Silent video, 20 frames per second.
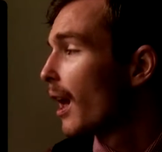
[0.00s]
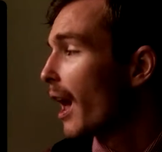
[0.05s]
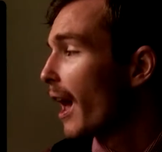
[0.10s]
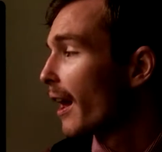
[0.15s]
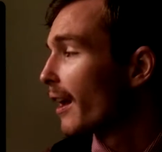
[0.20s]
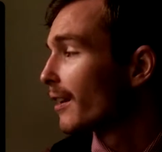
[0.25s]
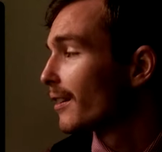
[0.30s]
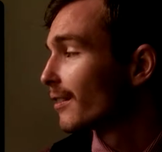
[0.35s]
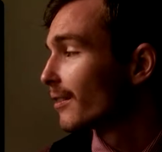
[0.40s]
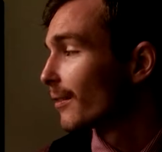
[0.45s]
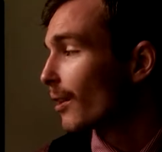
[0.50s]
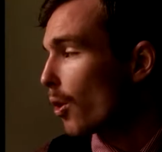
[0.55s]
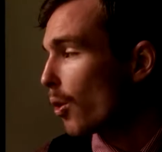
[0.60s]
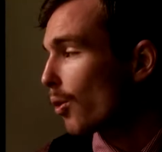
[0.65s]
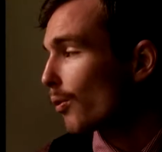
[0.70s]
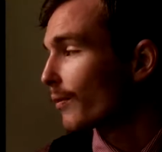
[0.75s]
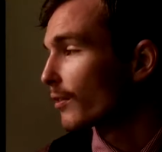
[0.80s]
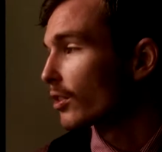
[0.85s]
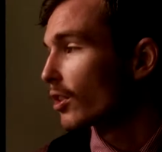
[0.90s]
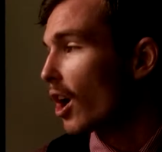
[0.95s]
and
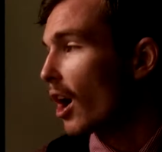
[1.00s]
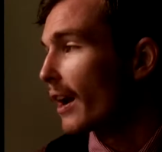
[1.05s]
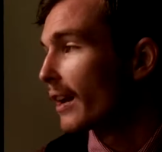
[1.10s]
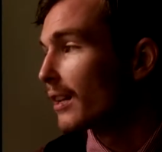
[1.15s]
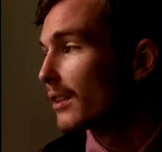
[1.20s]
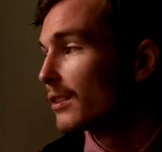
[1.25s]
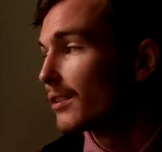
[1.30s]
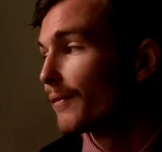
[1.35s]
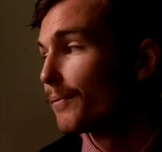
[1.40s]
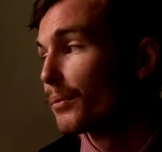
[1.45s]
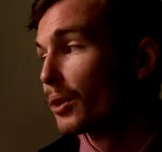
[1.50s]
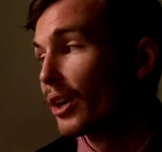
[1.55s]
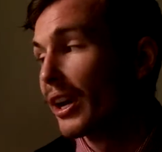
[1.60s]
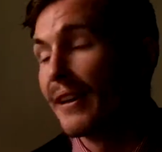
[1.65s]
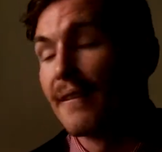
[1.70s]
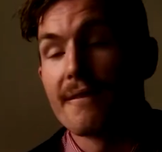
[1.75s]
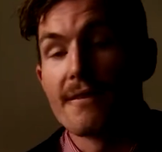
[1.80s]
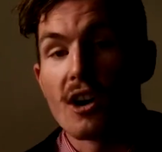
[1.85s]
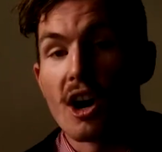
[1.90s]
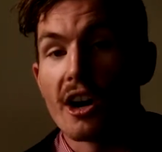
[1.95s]
all varieties of marine
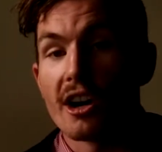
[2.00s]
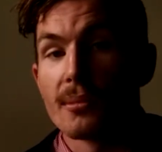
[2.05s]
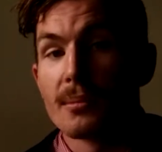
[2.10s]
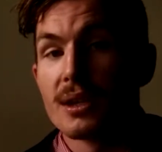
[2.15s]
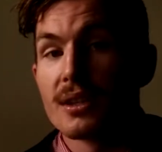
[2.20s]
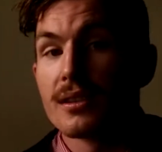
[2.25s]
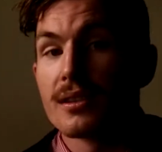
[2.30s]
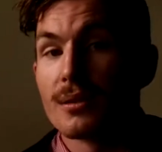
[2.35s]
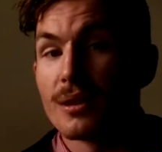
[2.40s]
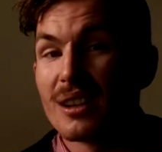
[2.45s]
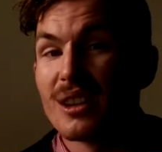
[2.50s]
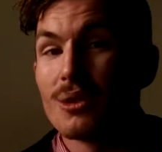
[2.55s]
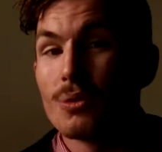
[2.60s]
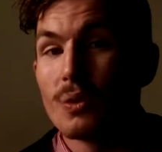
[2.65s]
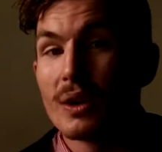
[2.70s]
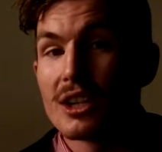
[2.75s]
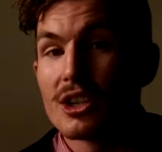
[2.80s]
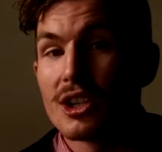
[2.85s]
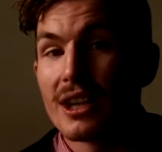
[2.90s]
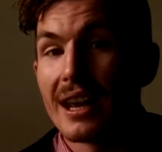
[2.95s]
environments in
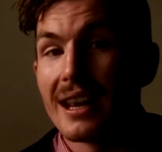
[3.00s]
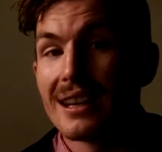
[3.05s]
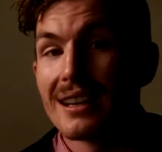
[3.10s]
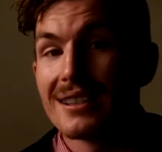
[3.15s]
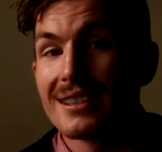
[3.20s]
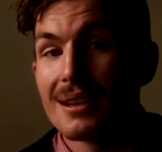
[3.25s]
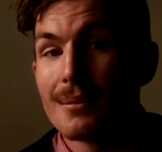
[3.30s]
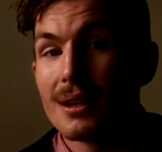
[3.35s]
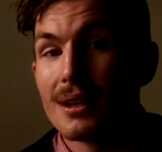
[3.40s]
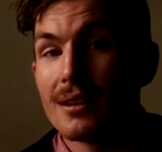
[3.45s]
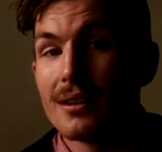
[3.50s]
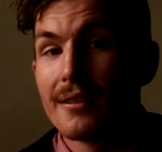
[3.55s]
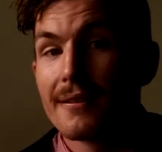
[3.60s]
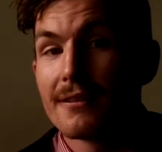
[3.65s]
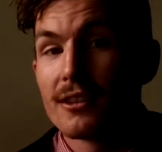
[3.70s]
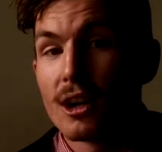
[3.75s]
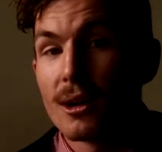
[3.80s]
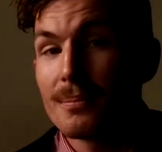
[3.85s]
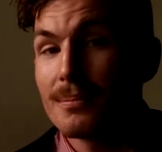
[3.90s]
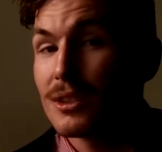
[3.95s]
which they exhibited
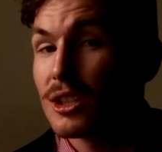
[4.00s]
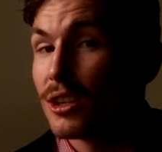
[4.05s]
from,